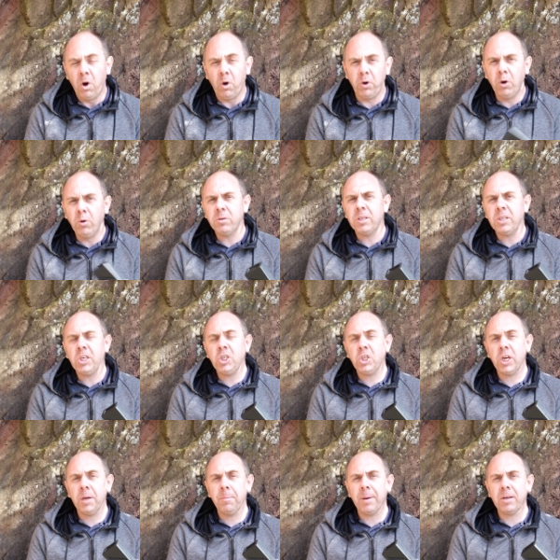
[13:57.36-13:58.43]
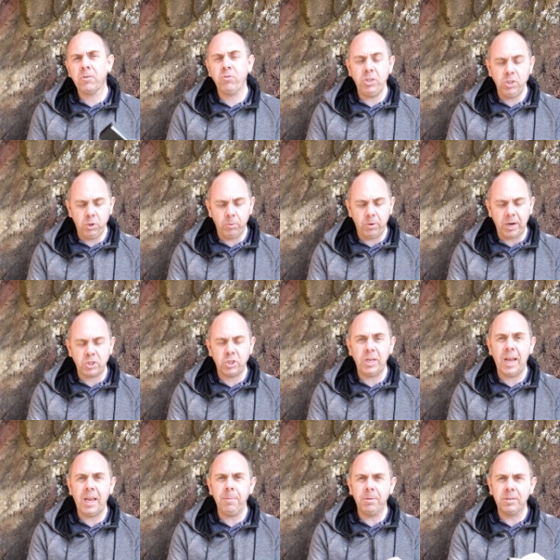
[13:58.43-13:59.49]
On older DJI batteries, you were actually
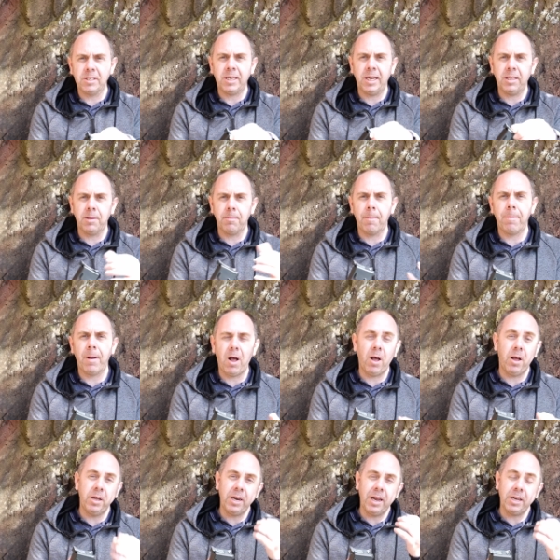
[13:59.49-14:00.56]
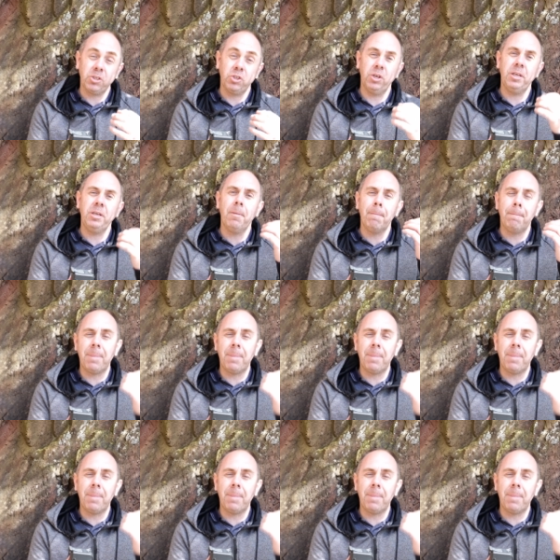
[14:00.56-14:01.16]
able to take them apart and actually